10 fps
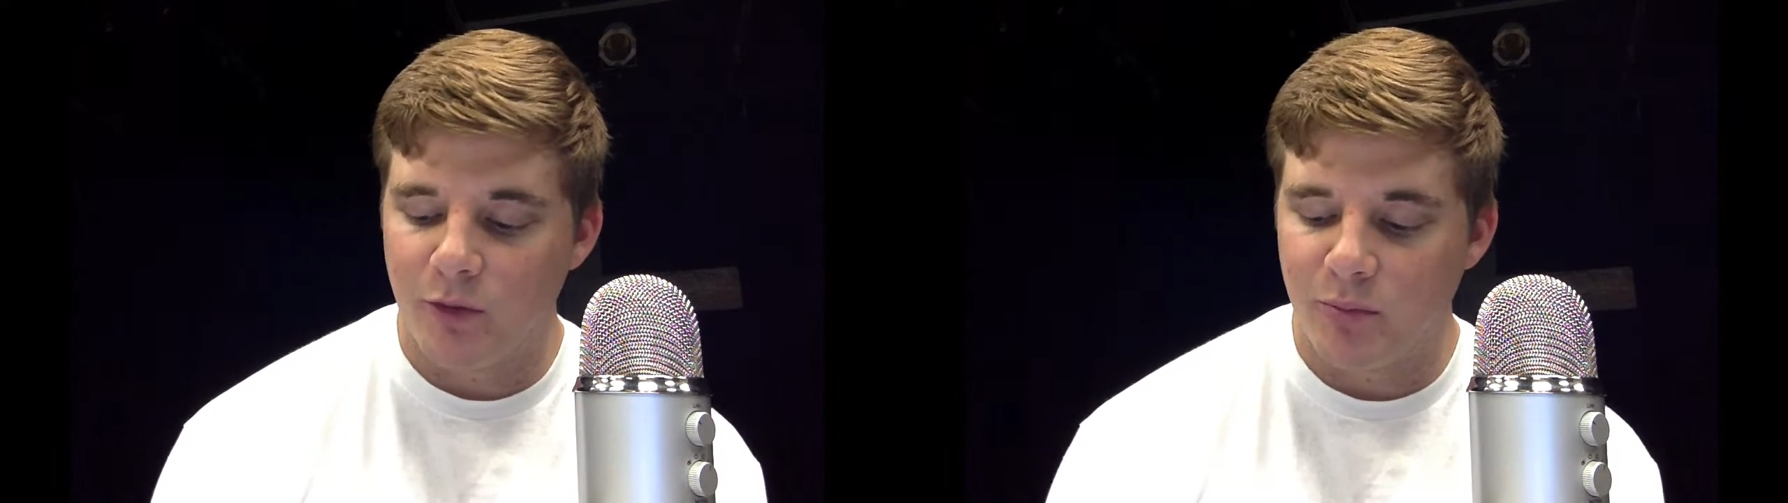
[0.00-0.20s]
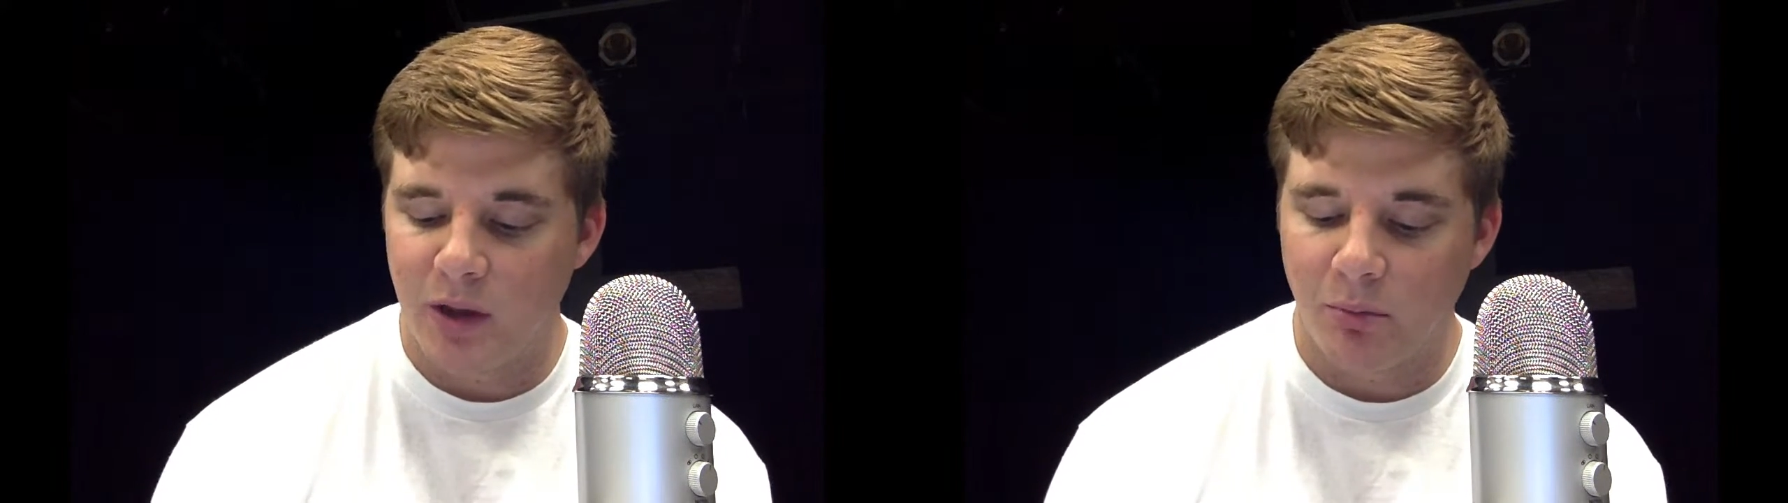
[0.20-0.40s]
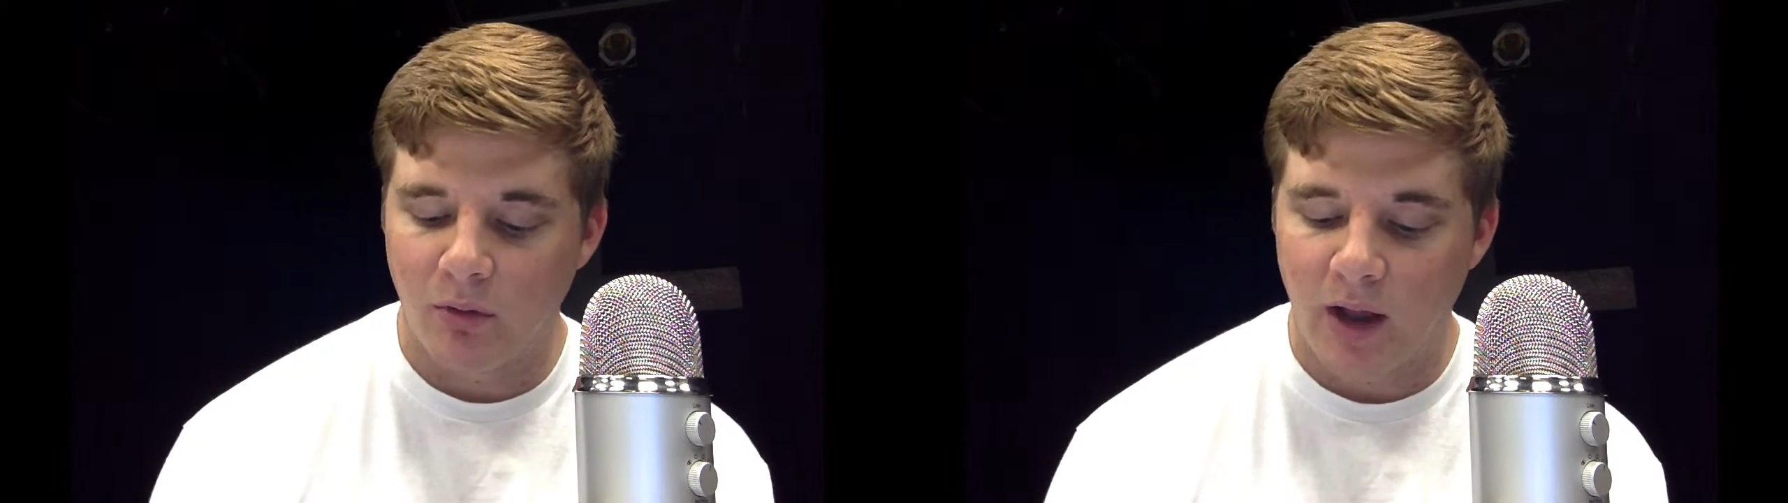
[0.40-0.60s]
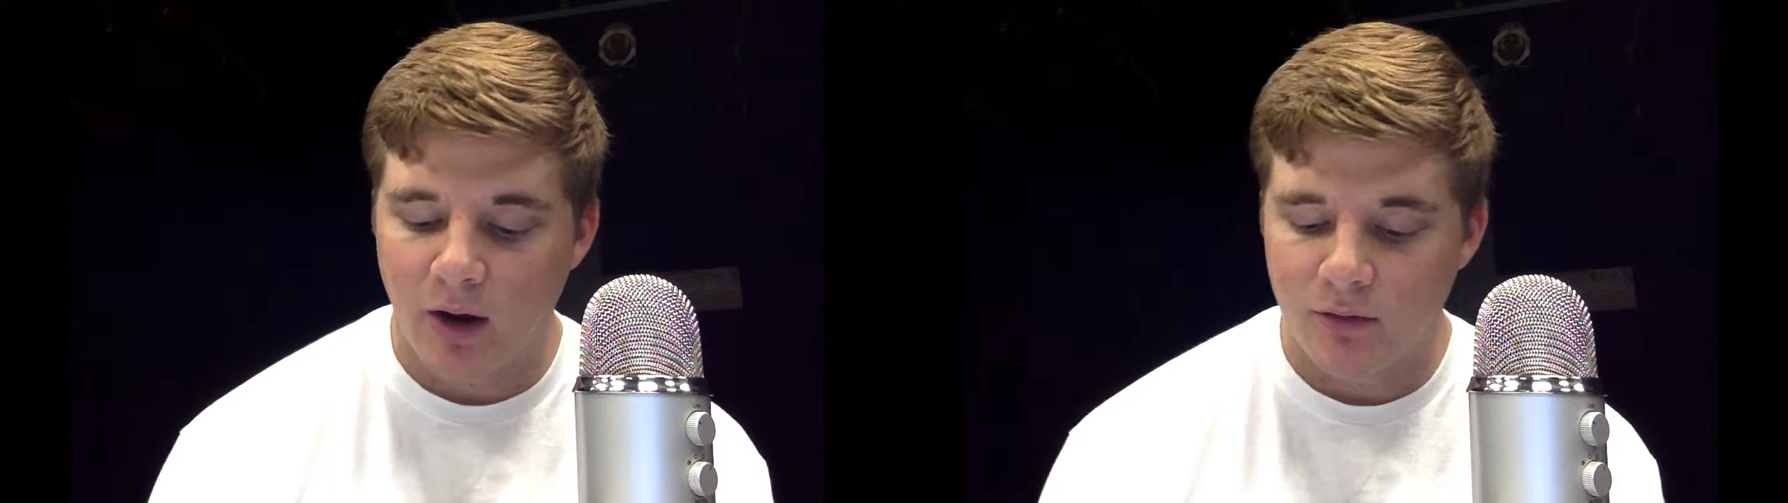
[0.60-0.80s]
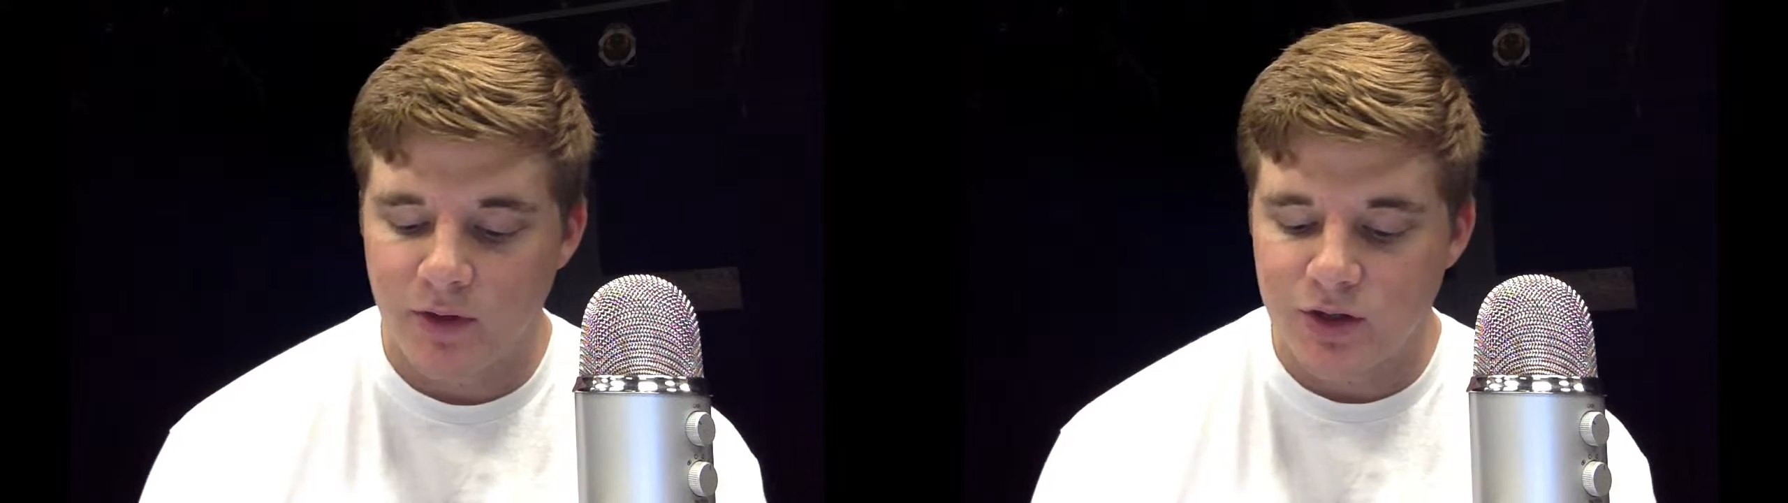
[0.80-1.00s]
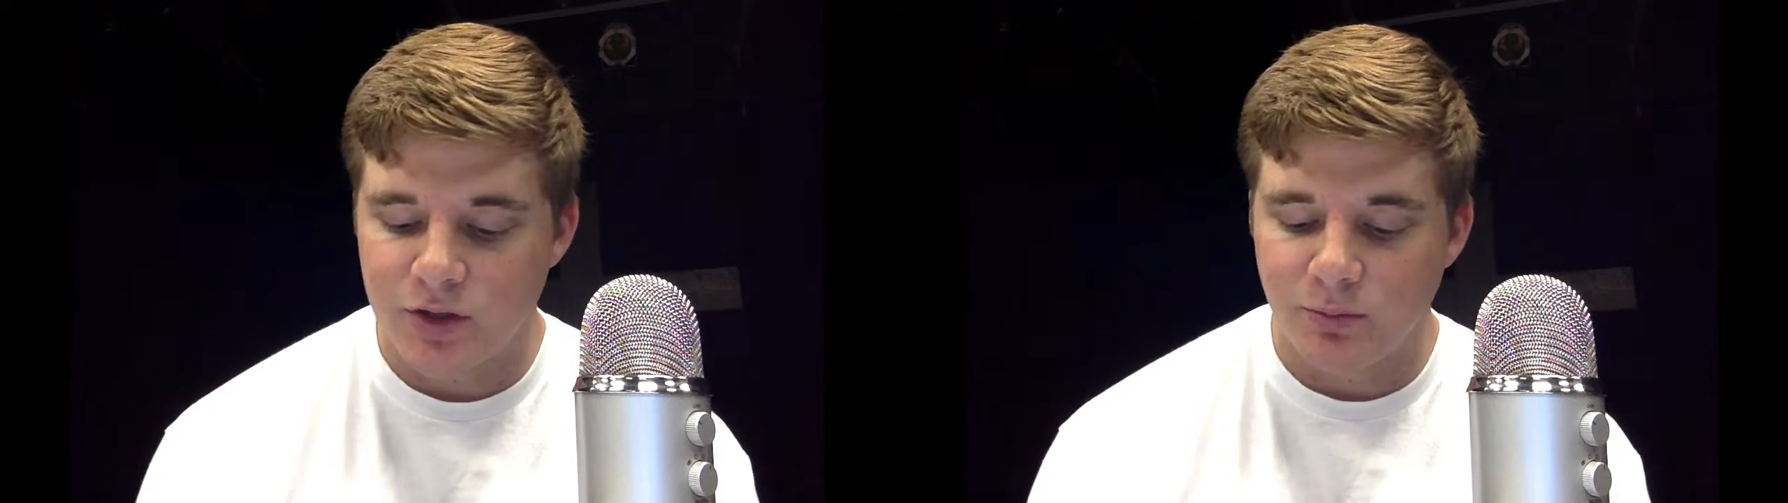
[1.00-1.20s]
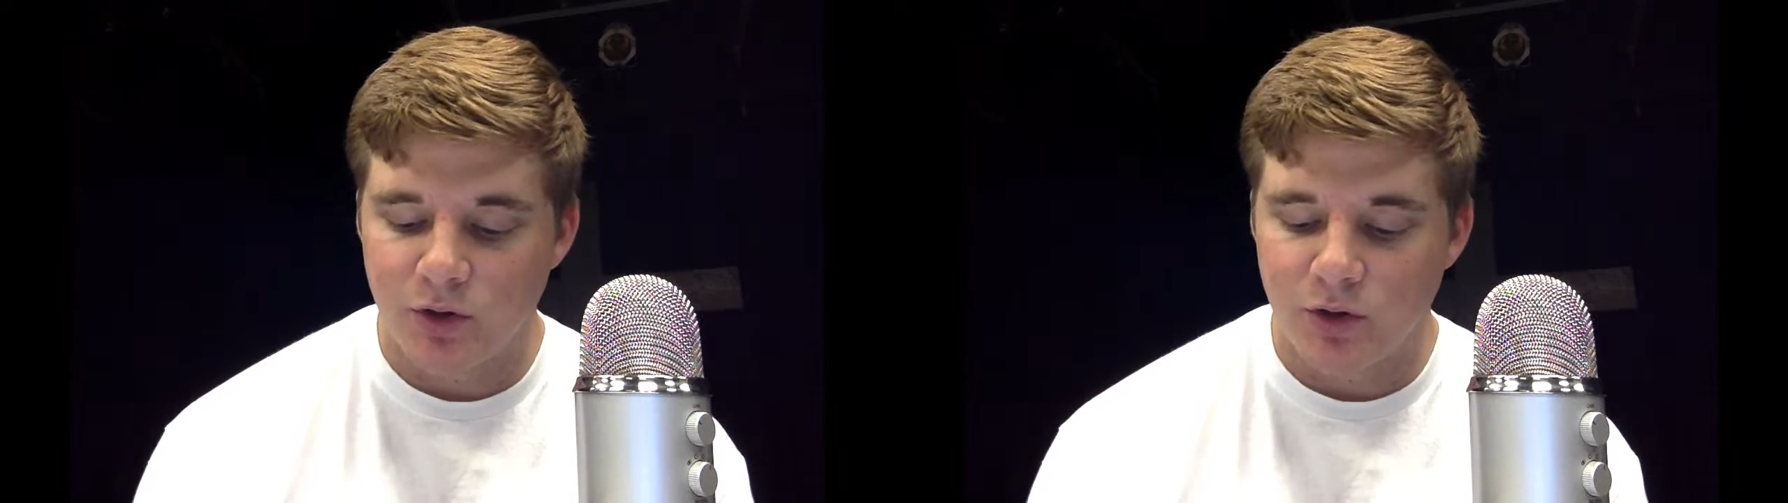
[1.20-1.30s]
the people out of Egypt,